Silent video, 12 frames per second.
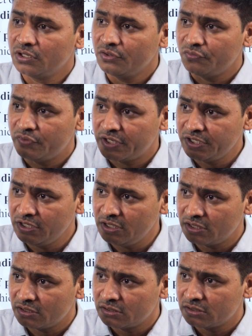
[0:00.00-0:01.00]

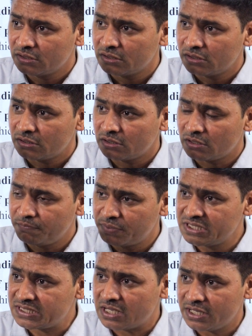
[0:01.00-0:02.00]
very
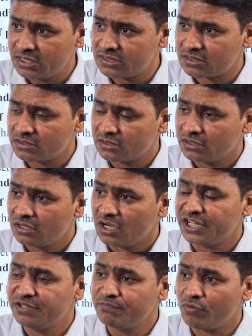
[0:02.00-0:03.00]
precise,
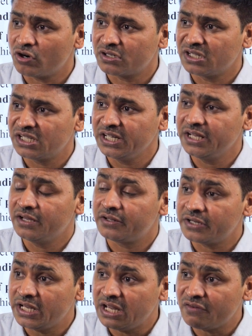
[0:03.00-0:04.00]
and importantly
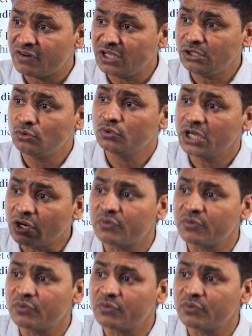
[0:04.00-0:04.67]
relevant to the